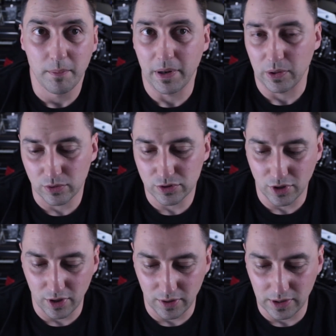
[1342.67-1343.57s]
But
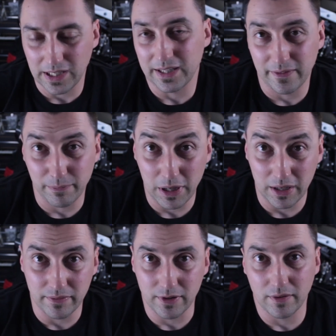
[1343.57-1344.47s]
also the other
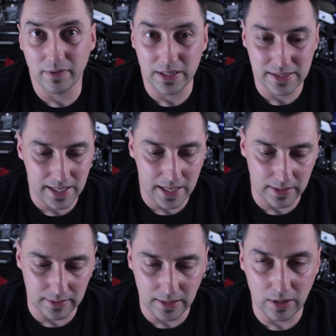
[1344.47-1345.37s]
benefit of it is
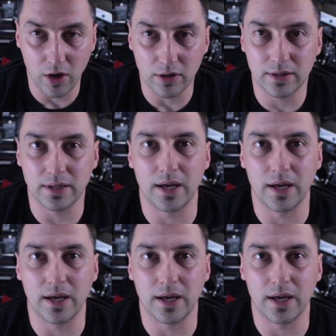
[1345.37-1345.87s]
that they don't